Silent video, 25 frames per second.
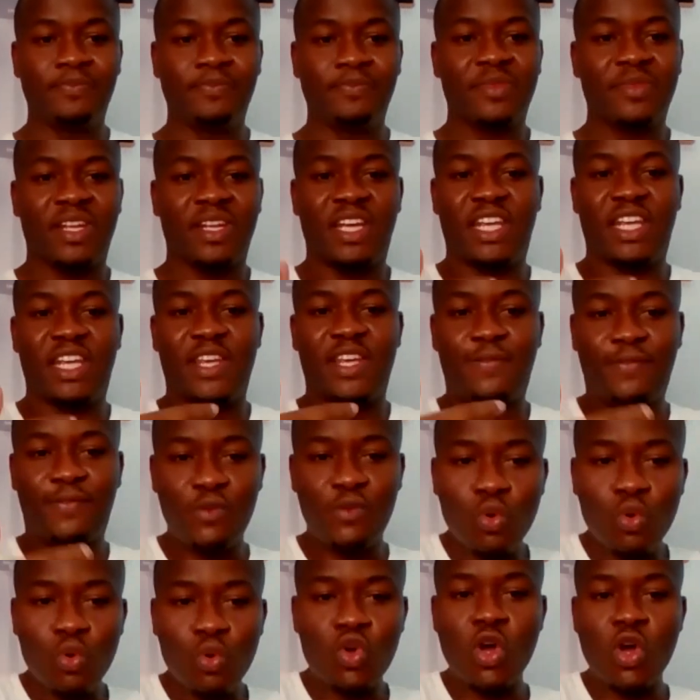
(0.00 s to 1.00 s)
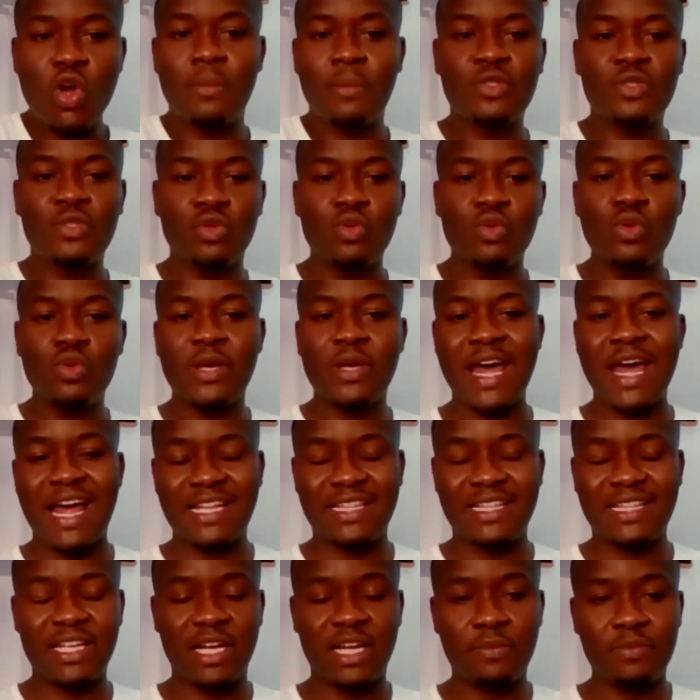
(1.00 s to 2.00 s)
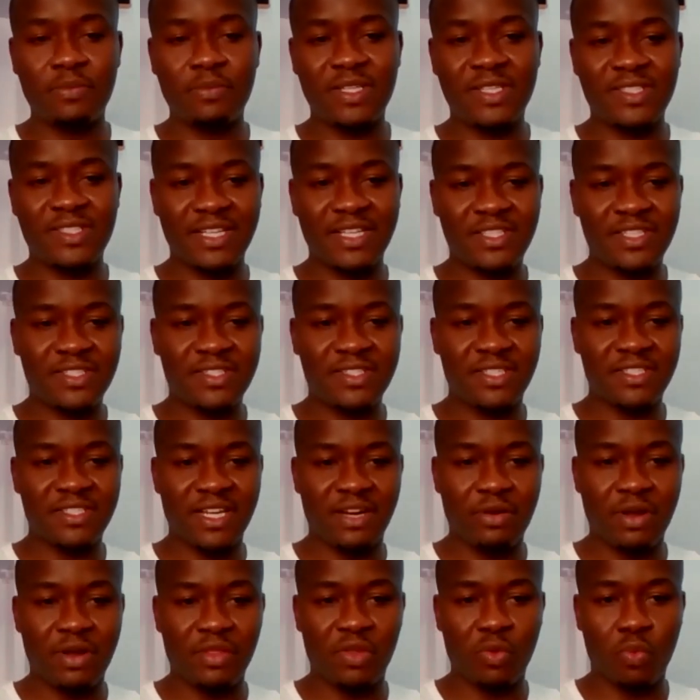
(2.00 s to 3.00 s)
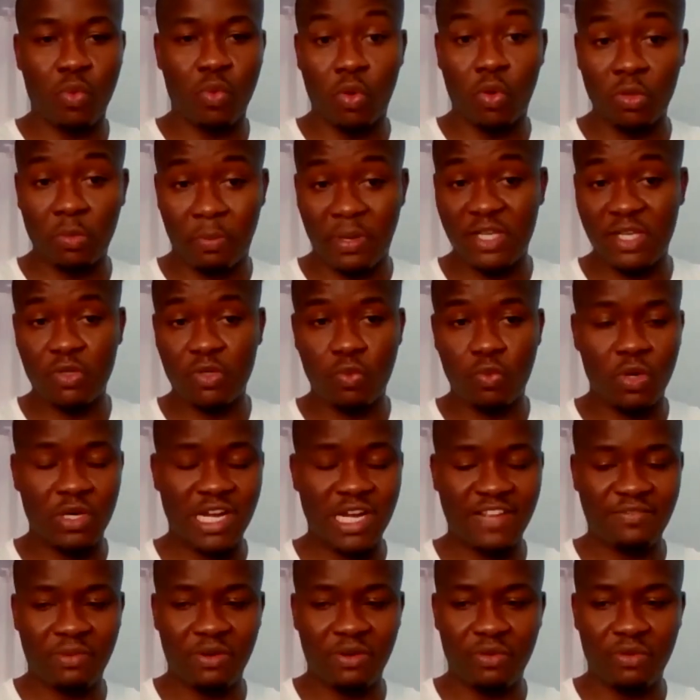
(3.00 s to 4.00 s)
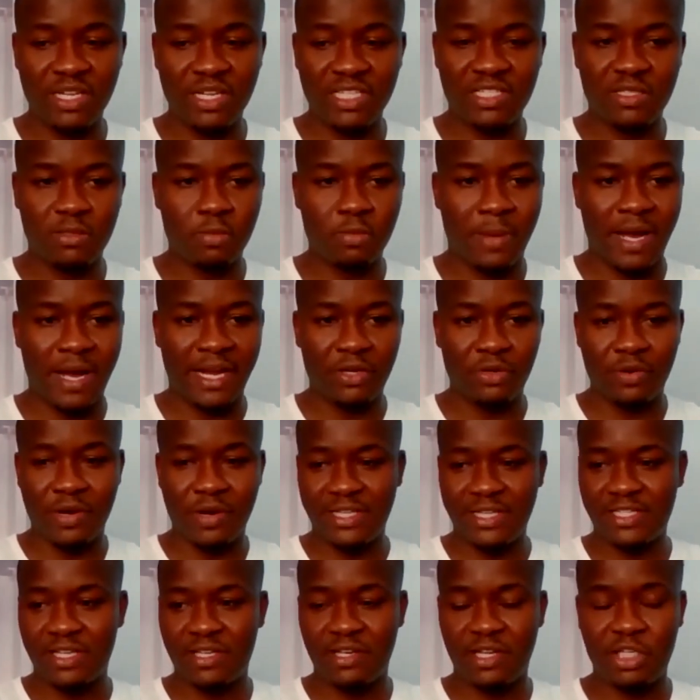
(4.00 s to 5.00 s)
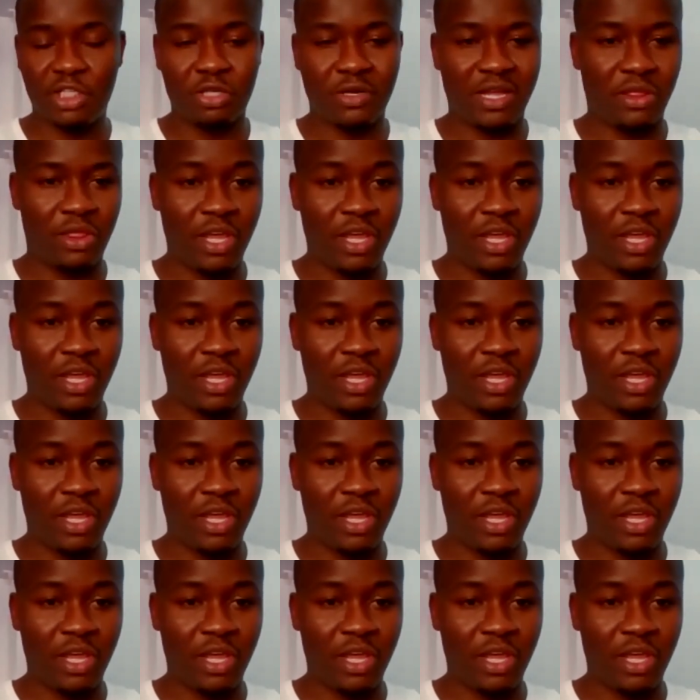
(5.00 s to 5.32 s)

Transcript: Now, if you come to look at the statistics around the world based on what have been released by United Nations, I think,